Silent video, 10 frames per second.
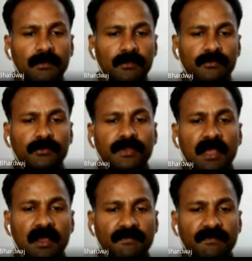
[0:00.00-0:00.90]
So the
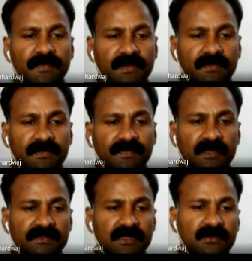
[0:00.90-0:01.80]
half wave
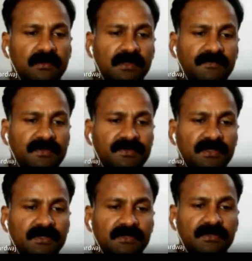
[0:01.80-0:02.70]
rectifiers are not
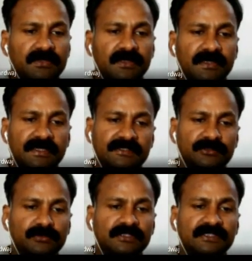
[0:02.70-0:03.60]
efficient AC
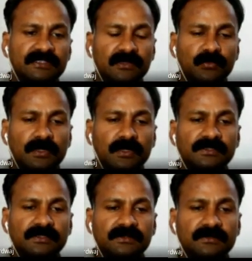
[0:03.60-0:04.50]
to DC
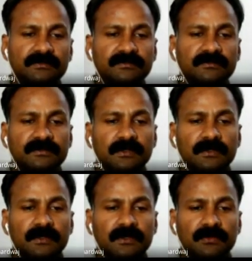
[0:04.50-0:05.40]
converters.
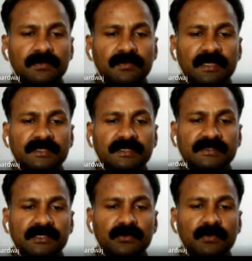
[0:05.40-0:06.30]
We can
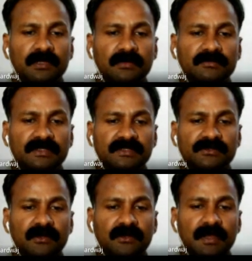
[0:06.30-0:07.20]
easily overcome this
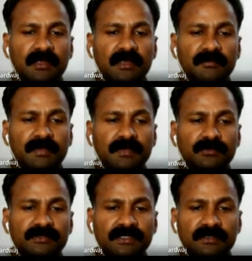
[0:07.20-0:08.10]
drawback by
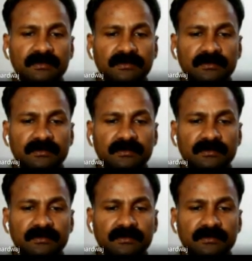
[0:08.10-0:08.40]
using